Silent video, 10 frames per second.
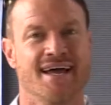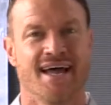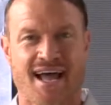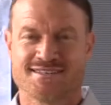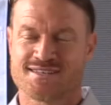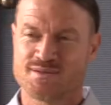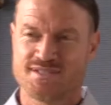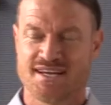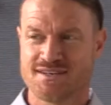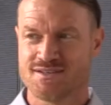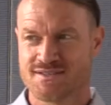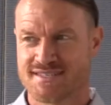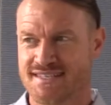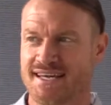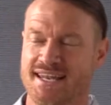And so Daniel
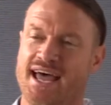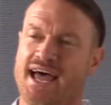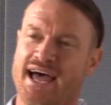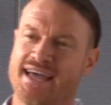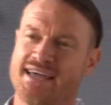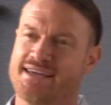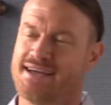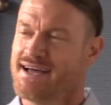said, hey,